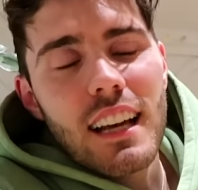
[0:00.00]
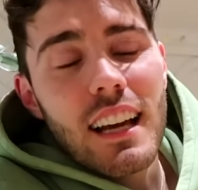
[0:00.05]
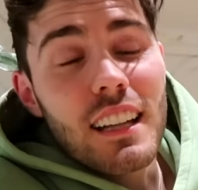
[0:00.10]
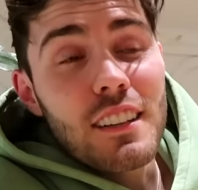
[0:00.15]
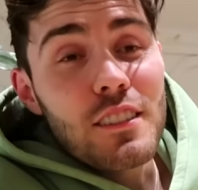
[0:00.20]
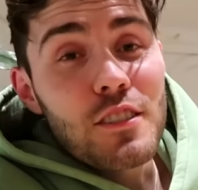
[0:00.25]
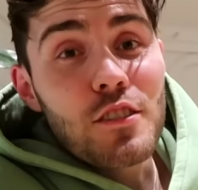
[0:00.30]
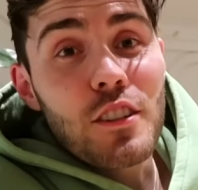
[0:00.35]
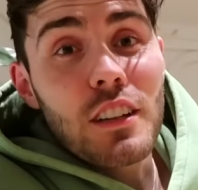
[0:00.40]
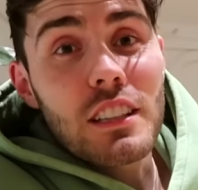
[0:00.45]

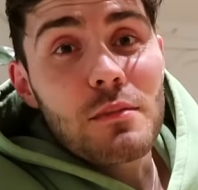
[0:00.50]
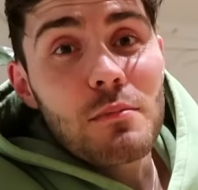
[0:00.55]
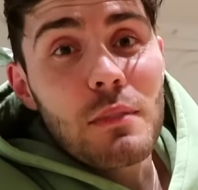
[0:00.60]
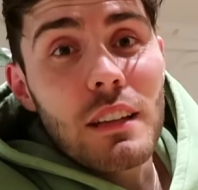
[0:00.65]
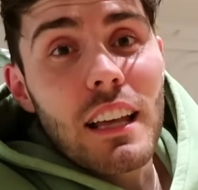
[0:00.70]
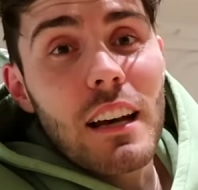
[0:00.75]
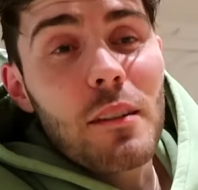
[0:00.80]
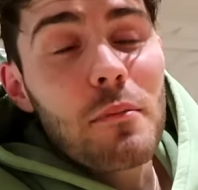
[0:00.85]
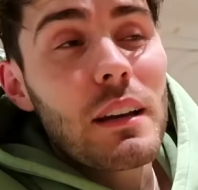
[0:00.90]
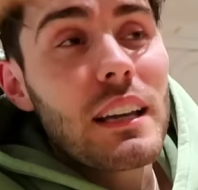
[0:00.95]
And trust me,
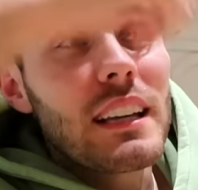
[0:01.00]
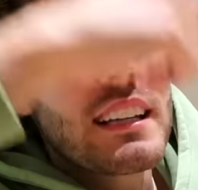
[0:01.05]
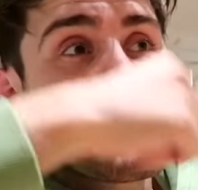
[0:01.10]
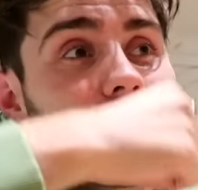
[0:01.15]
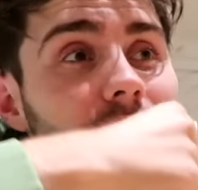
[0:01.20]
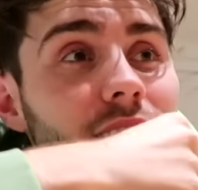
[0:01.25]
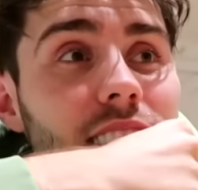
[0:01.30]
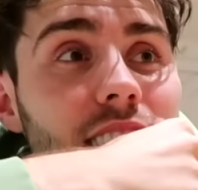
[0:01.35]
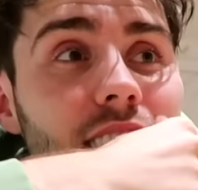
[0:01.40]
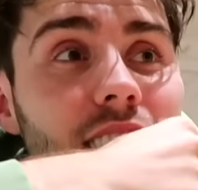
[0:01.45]
that
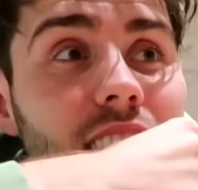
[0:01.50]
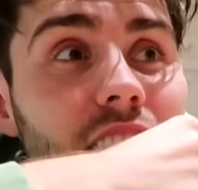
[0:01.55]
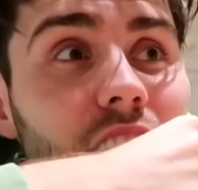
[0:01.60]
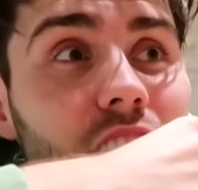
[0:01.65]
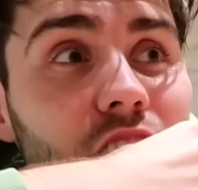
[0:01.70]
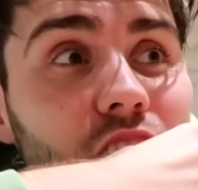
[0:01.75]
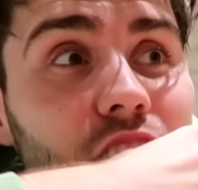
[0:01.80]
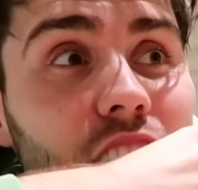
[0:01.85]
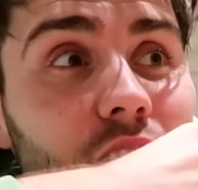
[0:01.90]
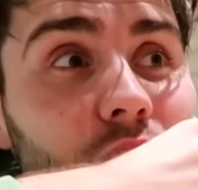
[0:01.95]
makes
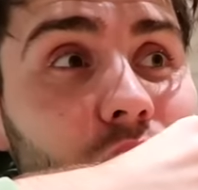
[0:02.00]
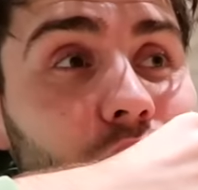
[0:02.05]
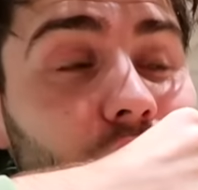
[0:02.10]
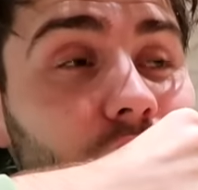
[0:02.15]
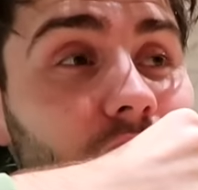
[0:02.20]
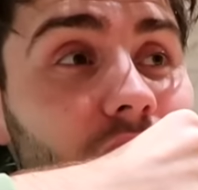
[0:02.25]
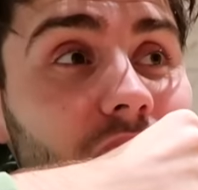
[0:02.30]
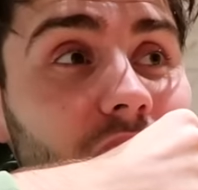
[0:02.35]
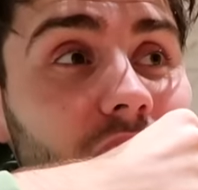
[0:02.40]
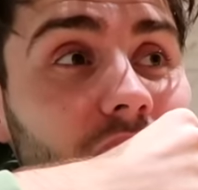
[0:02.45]
such a
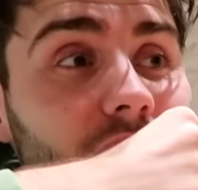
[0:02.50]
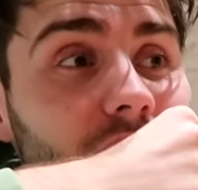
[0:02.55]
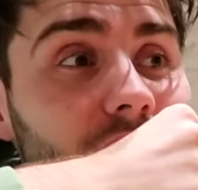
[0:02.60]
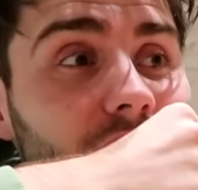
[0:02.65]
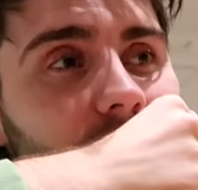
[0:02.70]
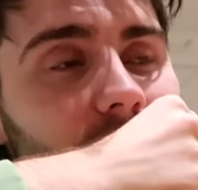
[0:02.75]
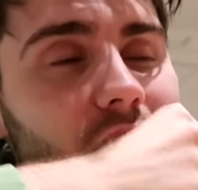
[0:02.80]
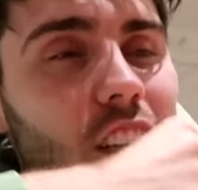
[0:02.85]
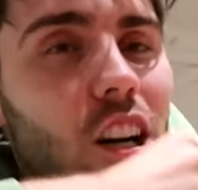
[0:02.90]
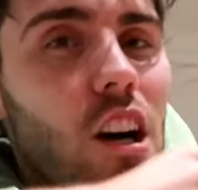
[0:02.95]
difference.
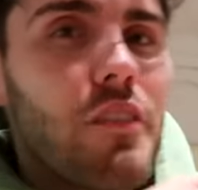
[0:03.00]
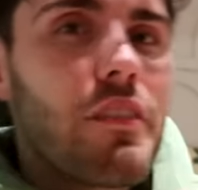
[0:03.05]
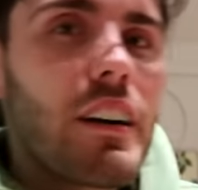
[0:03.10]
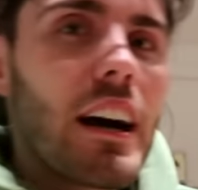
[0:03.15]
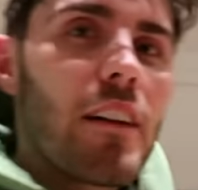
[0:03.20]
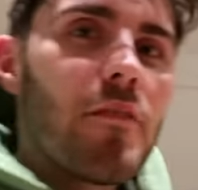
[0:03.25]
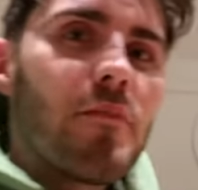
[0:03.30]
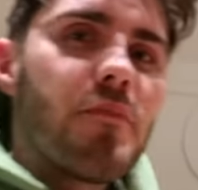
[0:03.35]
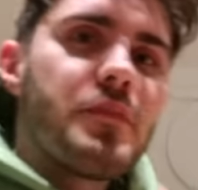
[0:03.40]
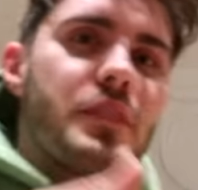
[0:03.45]
Like, to carve
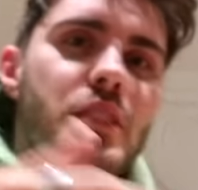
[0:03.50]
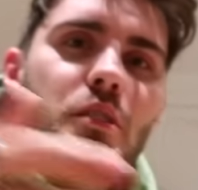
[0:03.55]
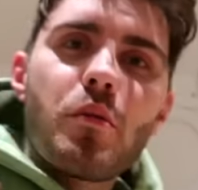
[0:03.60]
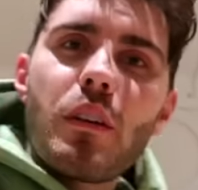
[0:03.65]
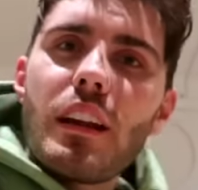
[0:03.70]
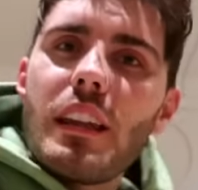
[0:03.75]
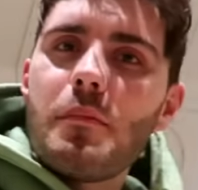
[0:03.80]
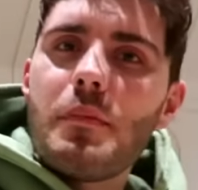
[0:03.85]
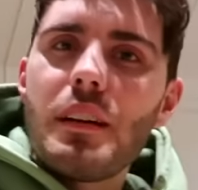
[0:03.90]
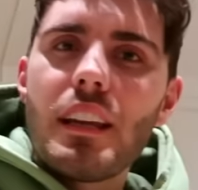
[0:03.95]
out
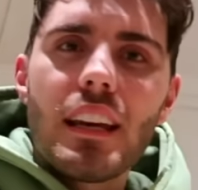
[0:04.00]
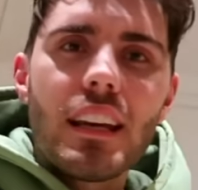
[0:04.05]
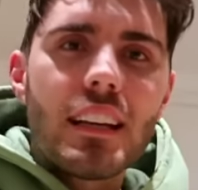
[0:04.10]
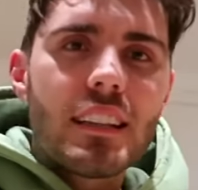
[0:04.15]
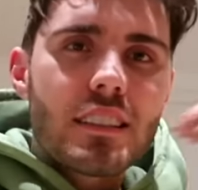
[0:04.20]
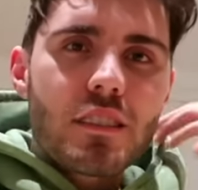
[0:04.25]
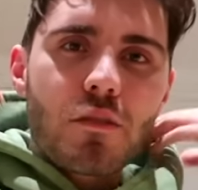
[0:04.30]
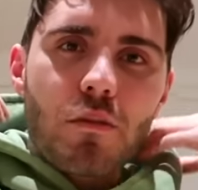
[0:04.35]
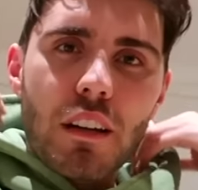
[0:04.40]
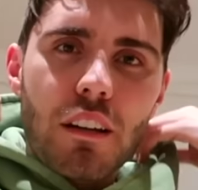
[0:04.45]
twenty
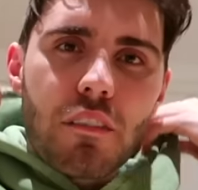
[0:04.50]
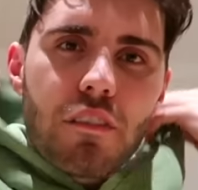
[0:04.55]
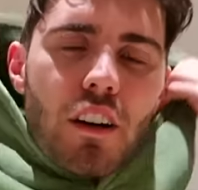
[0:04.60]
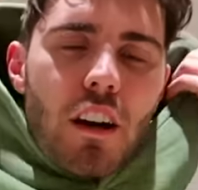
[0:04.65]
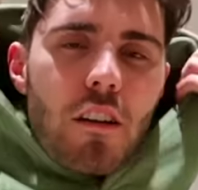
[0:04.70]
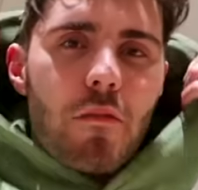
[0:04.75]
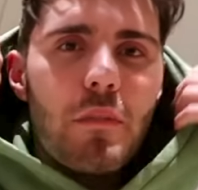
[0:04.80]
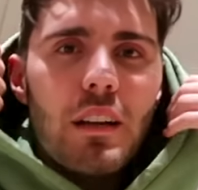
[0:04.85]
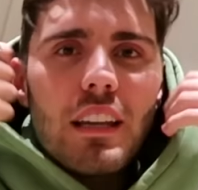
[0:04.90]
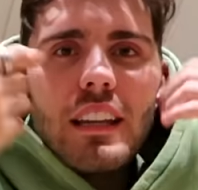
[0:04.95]
minutes,
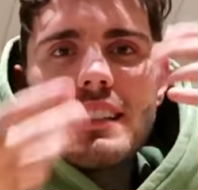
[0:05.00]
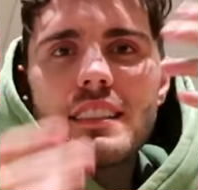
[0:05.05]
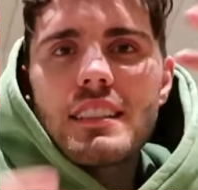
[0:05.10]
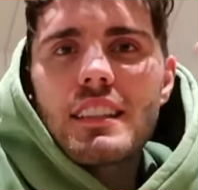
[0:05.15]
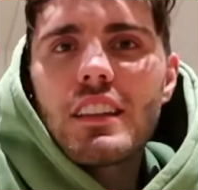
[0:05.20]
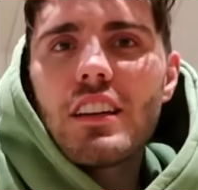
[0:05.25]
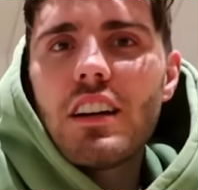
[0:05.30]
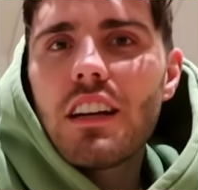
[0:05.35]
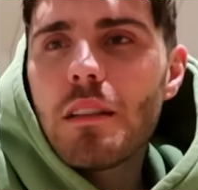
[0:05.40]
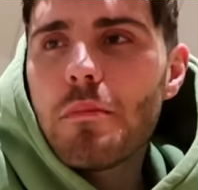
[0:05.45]
twenty-five minutes,
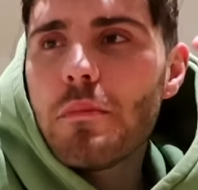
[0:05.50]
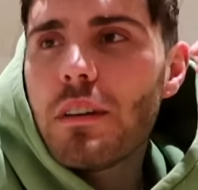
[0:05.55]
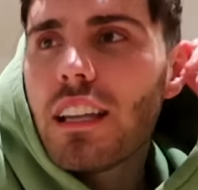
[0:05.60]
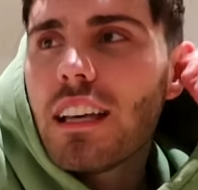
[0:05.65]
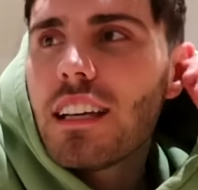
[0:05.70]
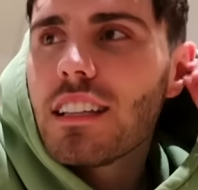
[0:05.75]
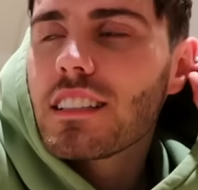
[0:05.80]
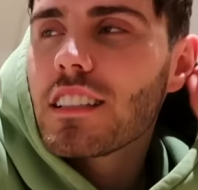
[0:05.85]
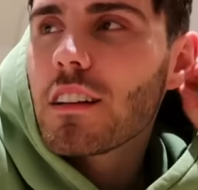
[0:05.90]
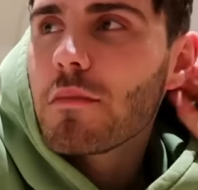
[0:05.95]
thirty
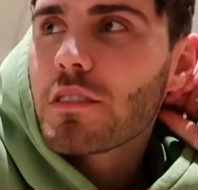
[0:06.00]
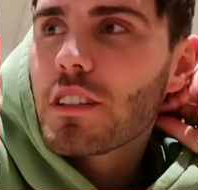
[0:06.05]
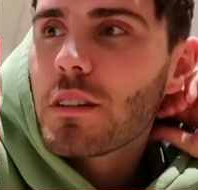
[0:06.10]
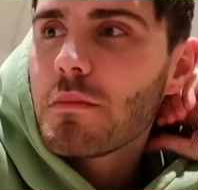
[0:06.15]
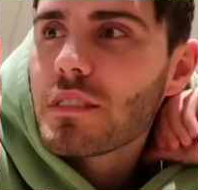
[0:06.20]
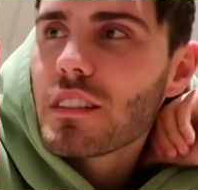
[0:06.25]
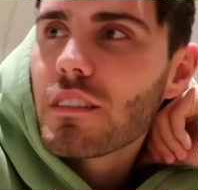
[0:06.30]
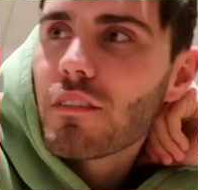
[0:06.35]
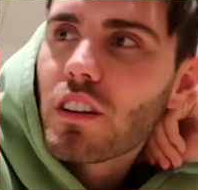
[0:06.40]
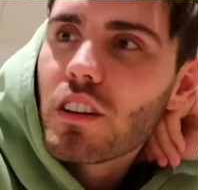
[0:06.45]
minutes,
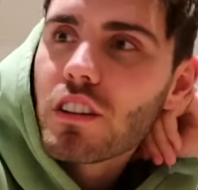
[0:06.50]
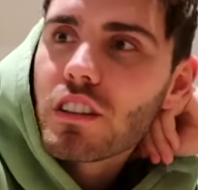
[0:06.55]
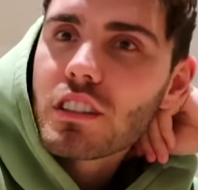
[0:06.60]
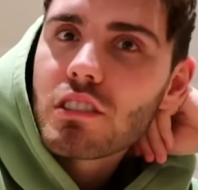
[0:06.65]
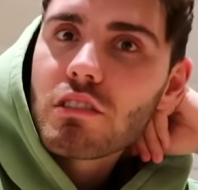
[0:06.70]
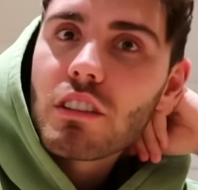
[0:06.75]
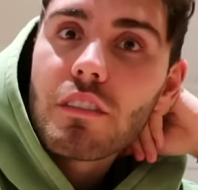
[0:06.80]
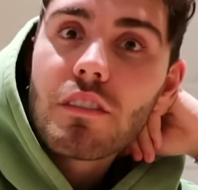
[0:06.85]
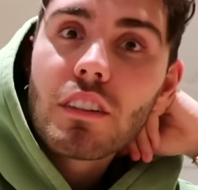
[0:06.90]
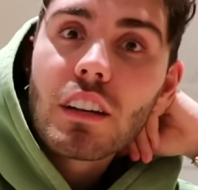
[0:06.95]
sometimes the vlogs
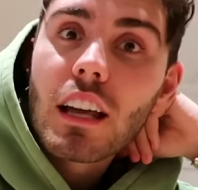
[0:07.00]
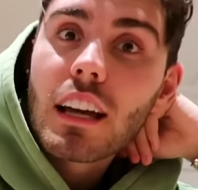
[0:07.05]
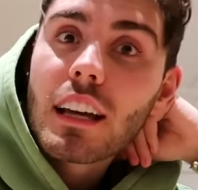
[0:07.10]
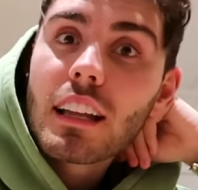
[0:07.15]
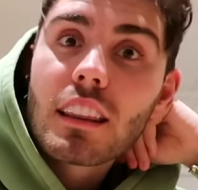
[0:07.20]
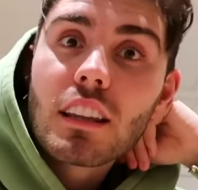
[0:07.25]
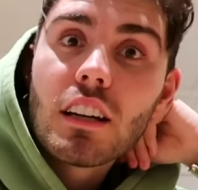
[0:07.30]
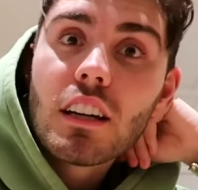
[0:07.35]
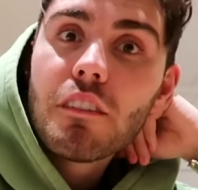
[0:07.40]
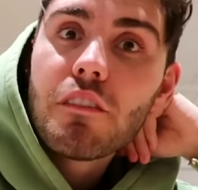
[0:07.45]
are even
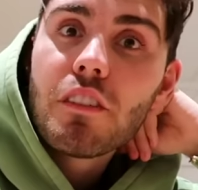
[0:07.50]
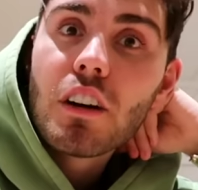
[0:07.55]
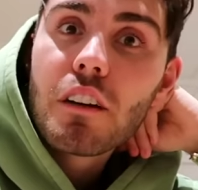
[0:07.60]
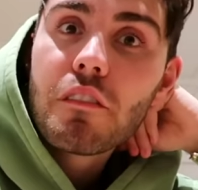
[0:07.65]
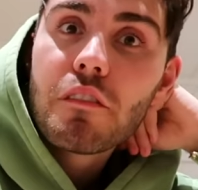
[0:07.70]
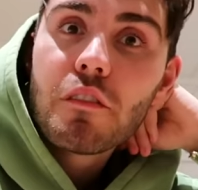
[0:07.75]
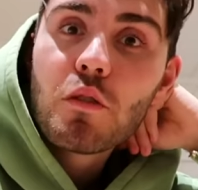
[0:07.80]
like thirty-five,